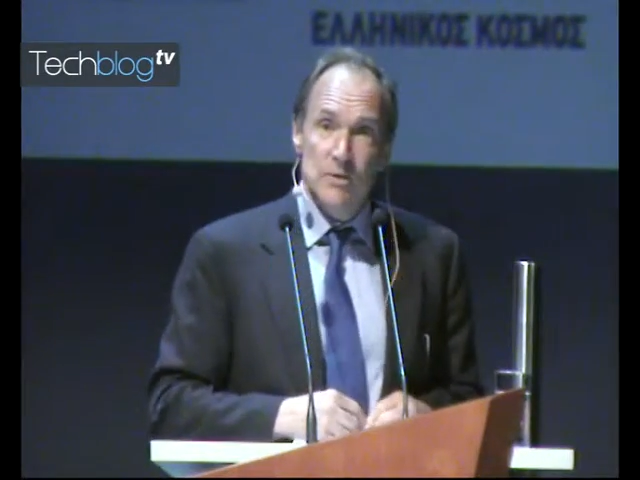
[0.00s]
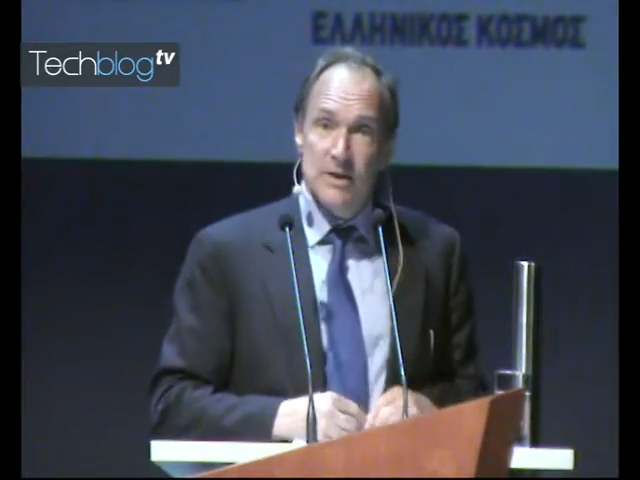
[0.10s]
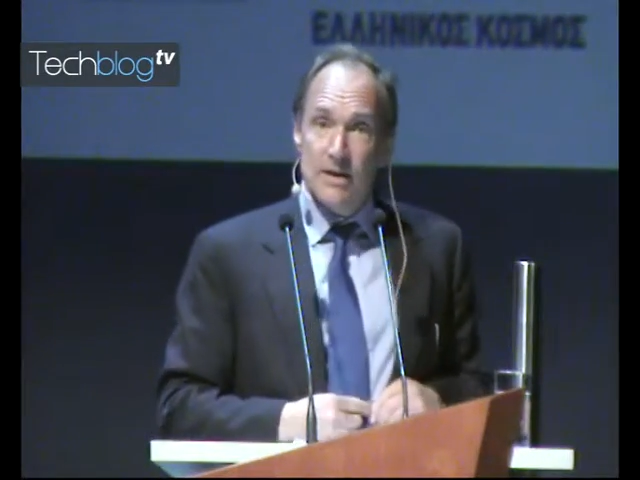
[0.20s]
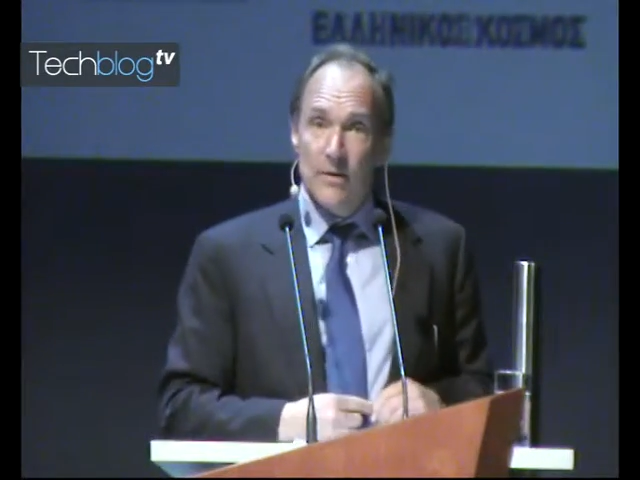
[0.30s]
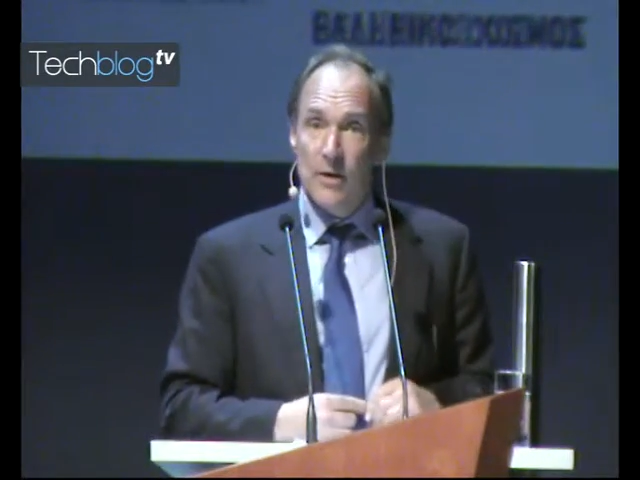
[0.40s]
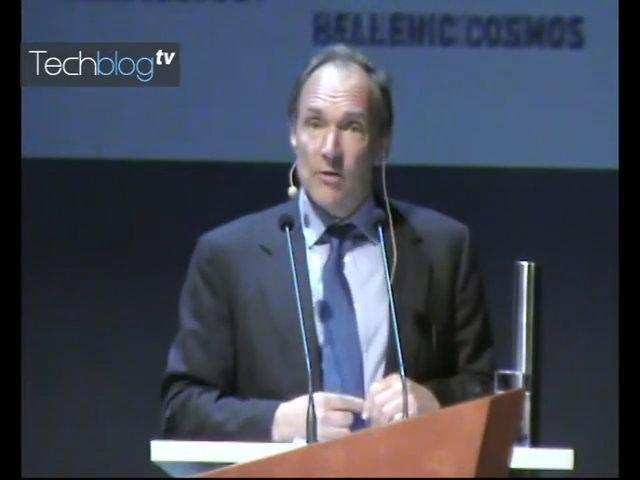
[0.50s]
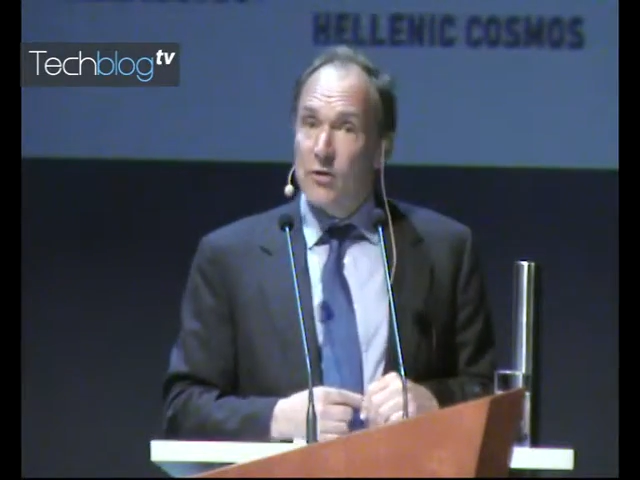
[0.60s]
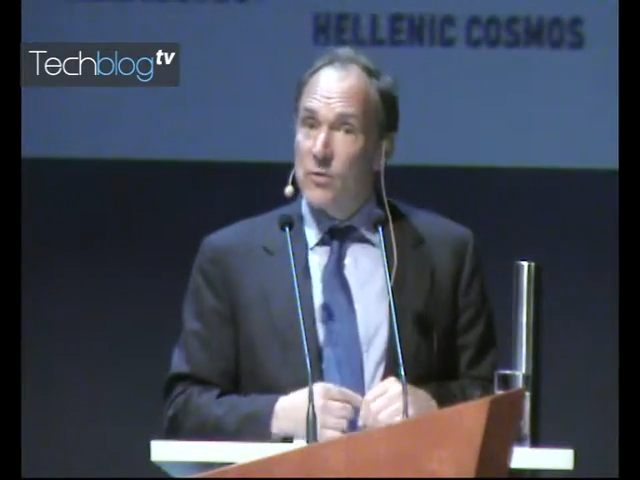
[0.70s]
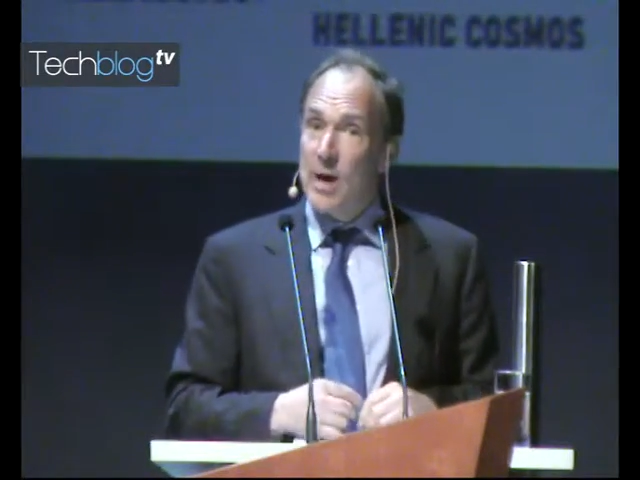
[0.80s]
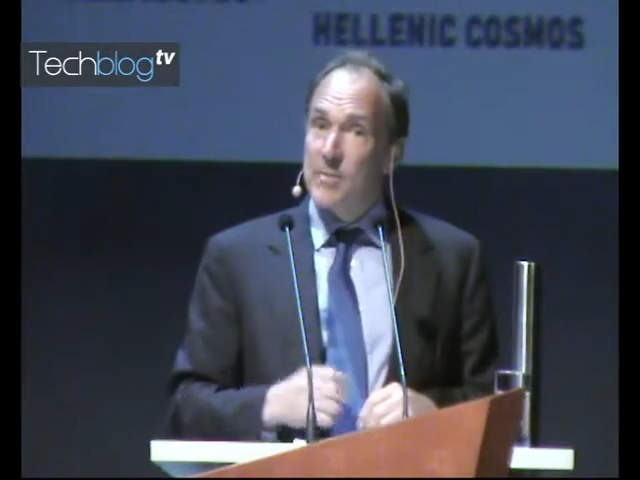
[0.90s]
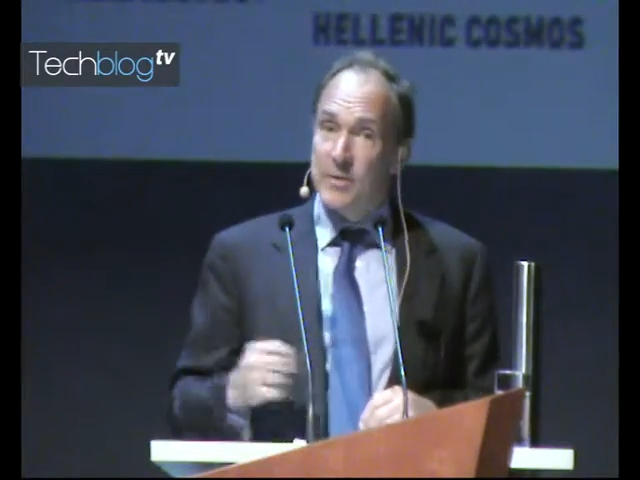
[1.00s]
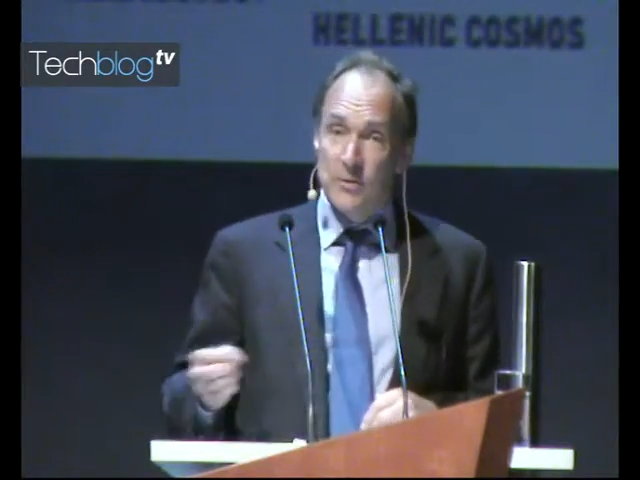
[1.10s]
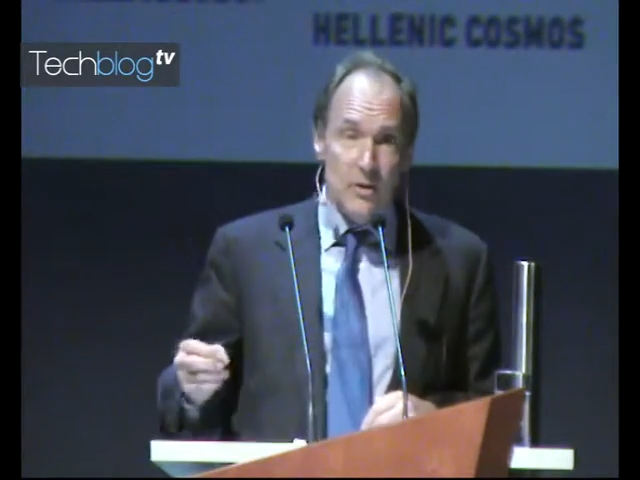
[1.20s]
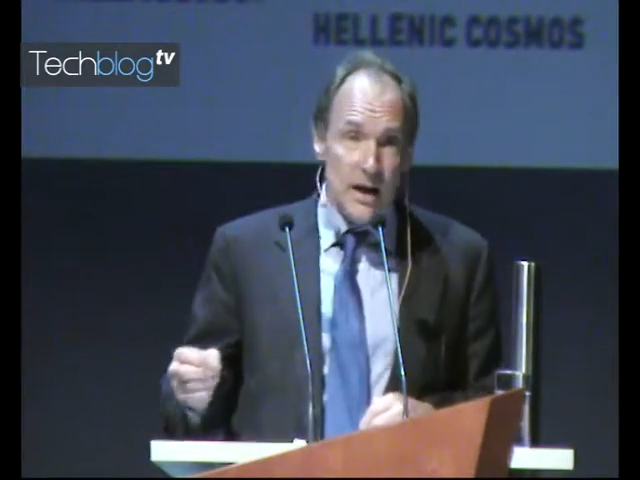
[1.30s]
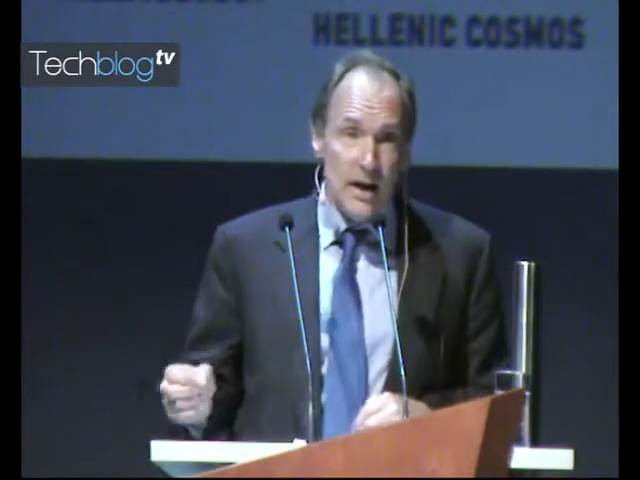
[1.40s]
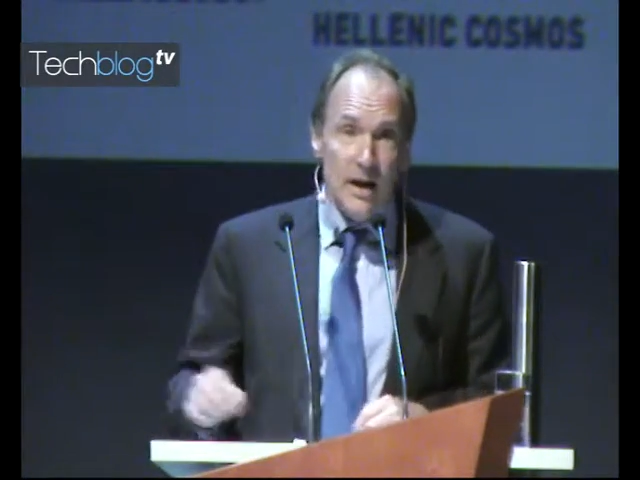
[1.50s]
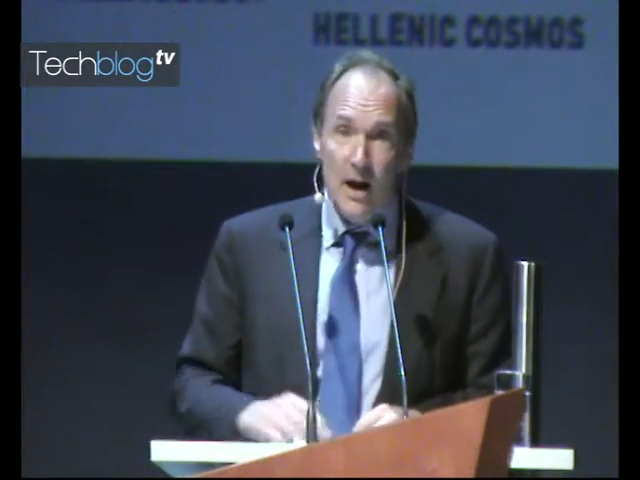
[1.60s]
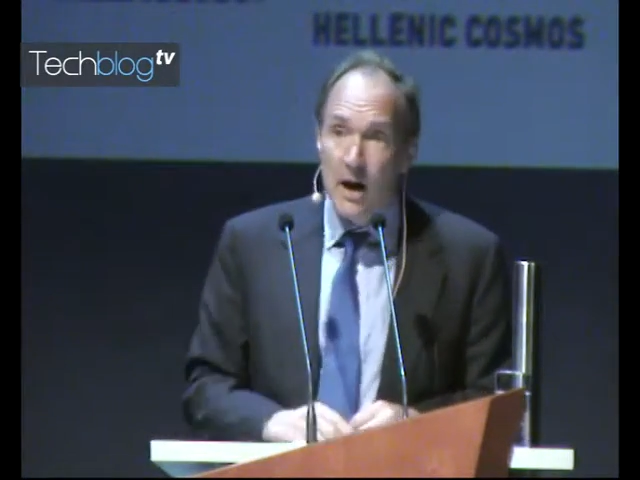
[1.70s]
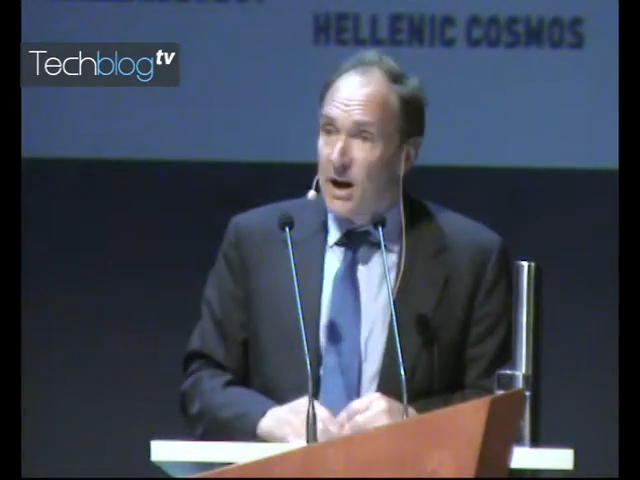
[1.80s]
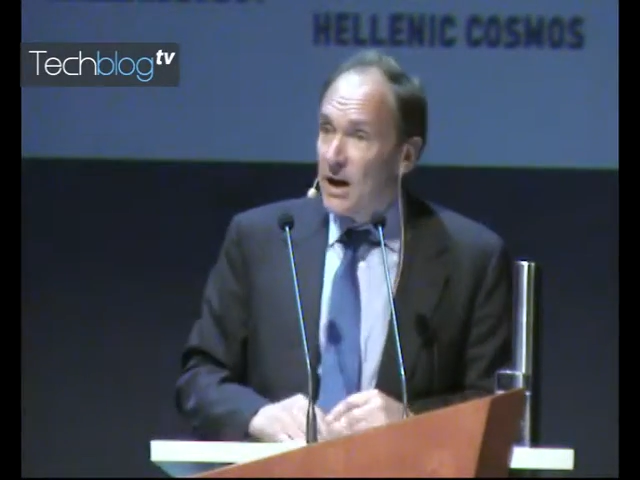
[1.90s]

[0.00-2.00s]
which is out there on the web, some UK